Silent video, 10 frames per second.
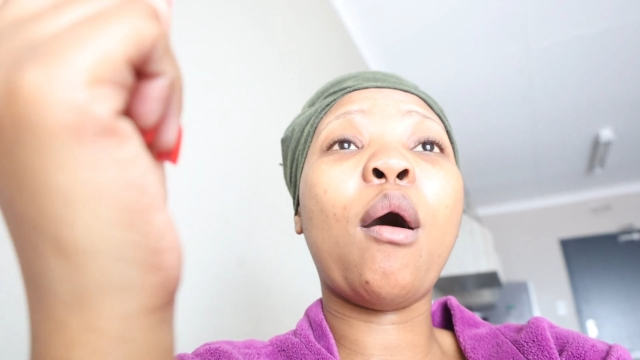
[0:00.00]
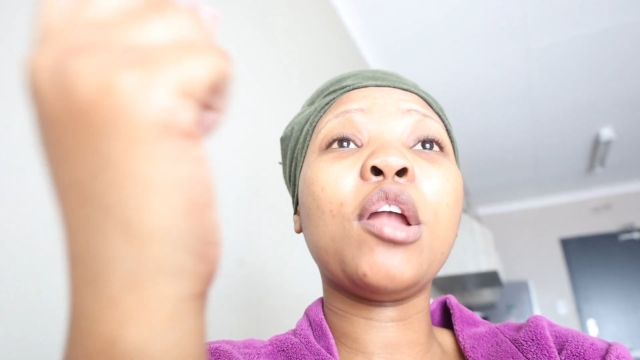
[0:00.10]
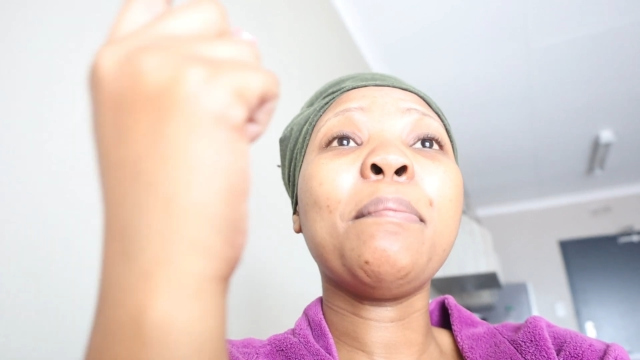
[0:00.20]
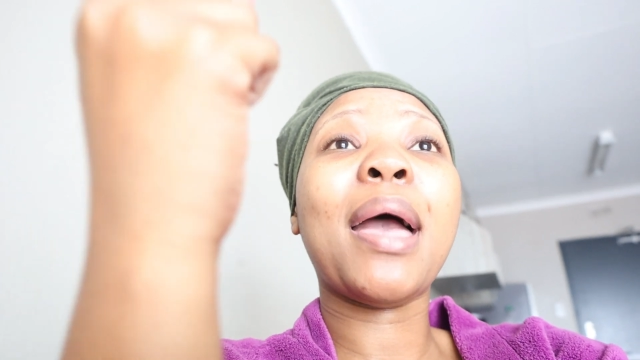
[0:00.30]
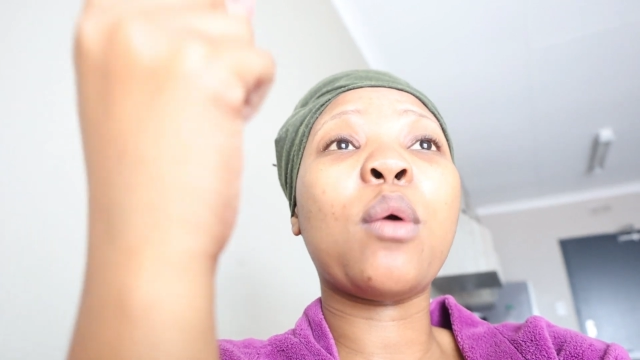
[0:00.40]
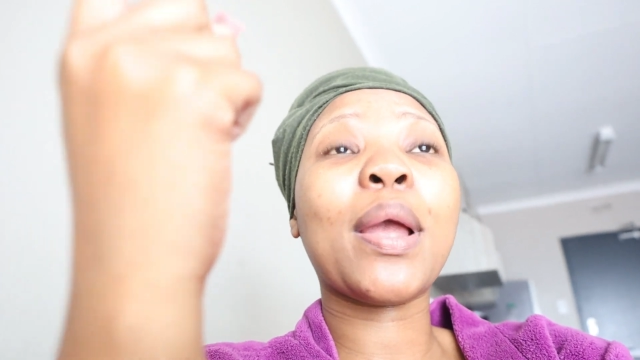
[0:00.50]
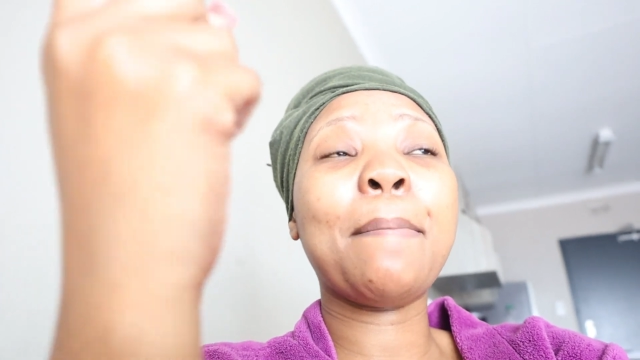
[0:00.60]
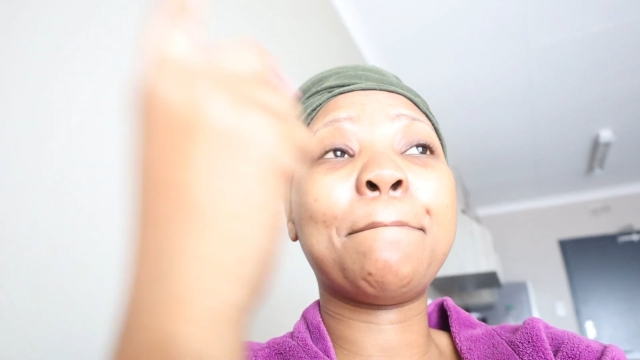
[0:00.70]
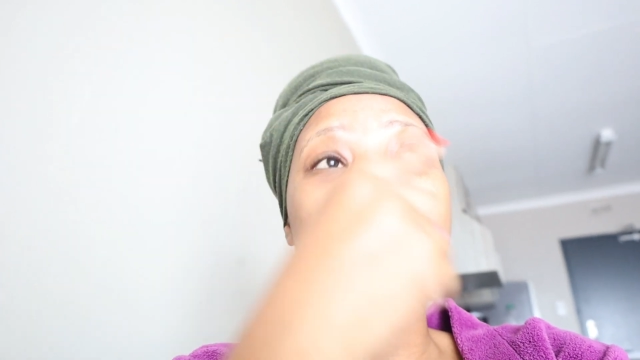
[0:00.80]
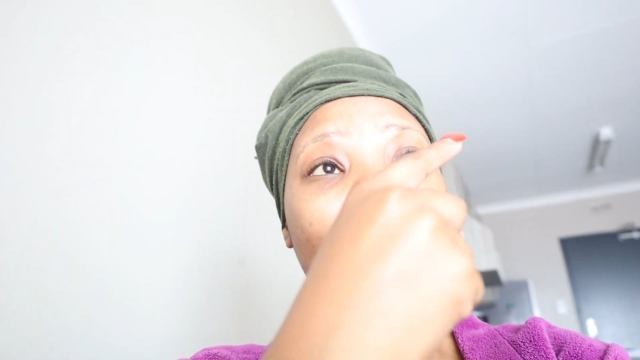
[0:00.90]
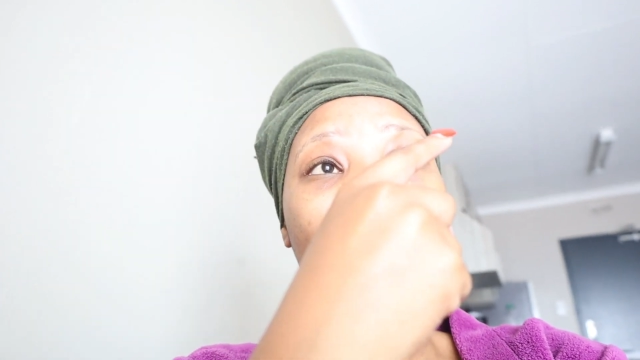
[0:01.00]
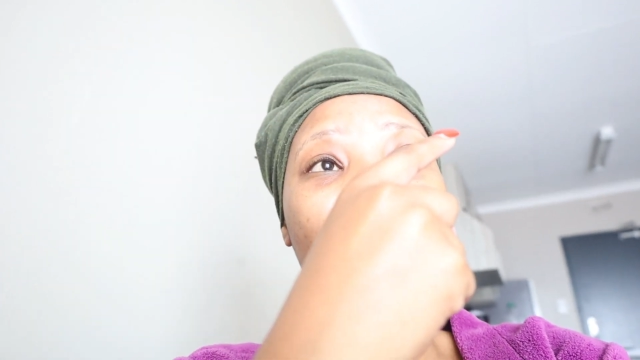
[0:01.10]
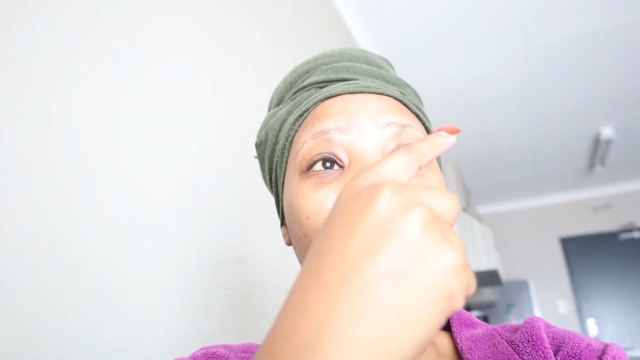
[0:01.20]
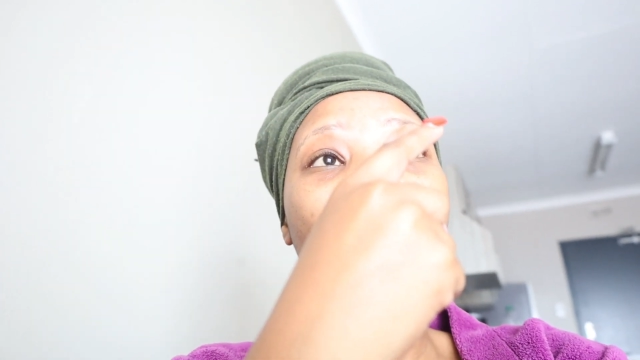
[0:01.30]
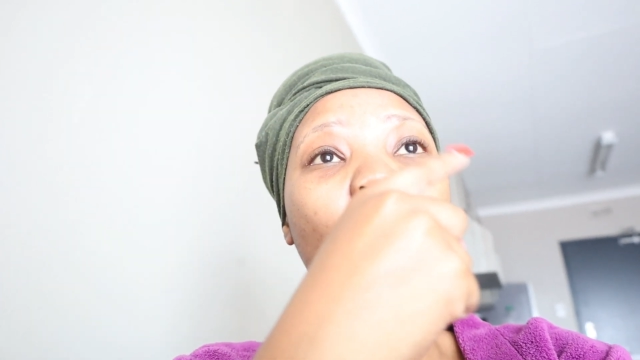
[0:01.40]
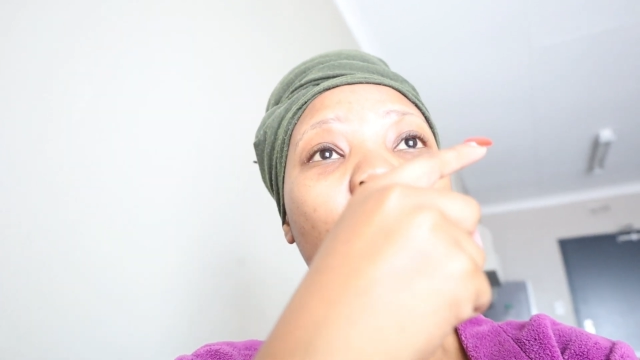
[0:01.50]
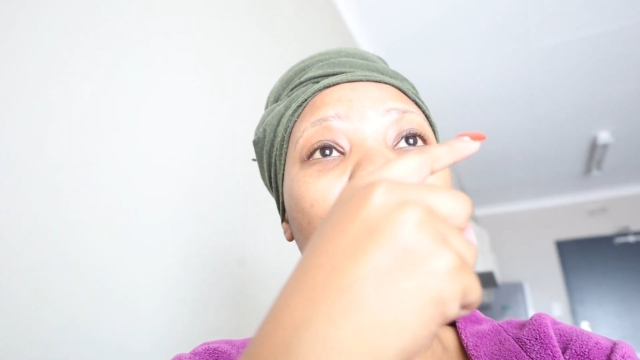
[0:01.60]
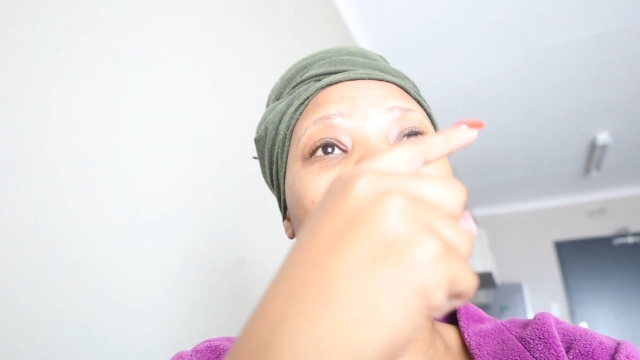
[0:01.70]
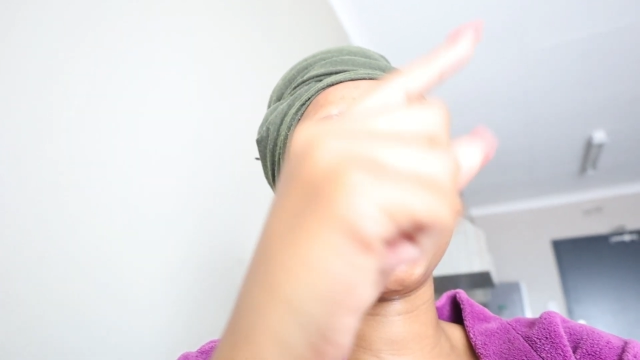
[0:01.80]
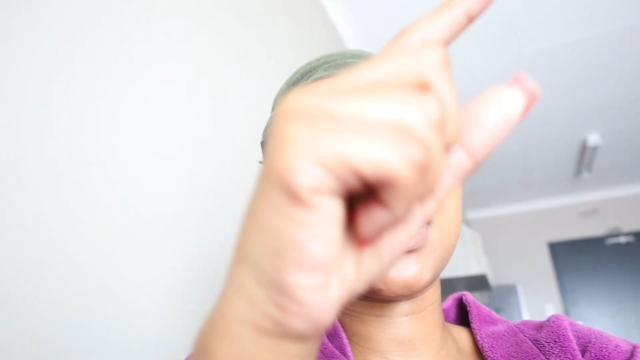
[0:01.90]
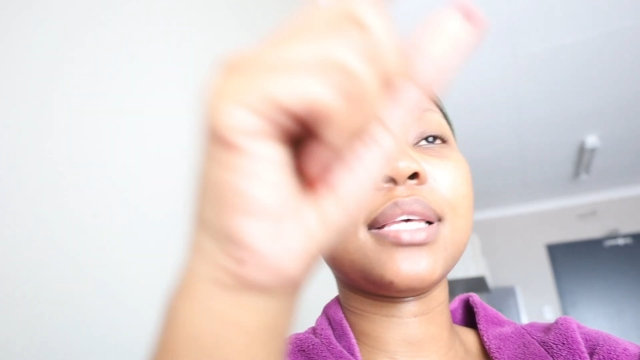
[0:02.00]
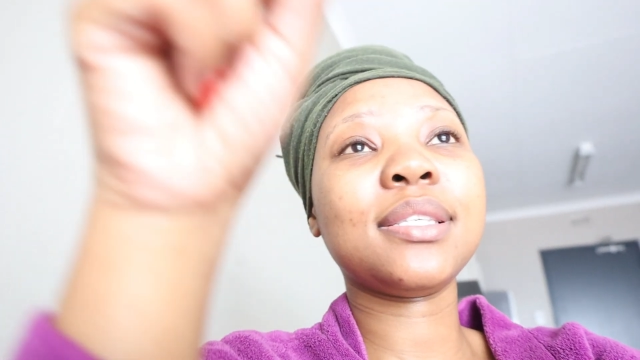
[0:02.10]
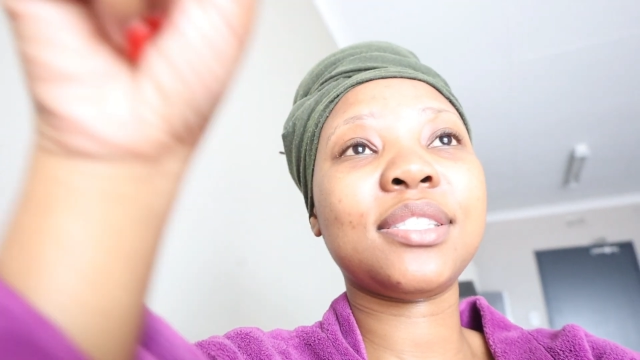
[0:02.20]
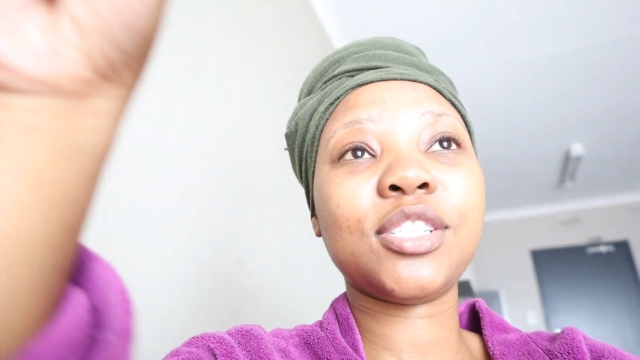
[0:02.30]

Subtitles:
on my way back from home, the Checkers is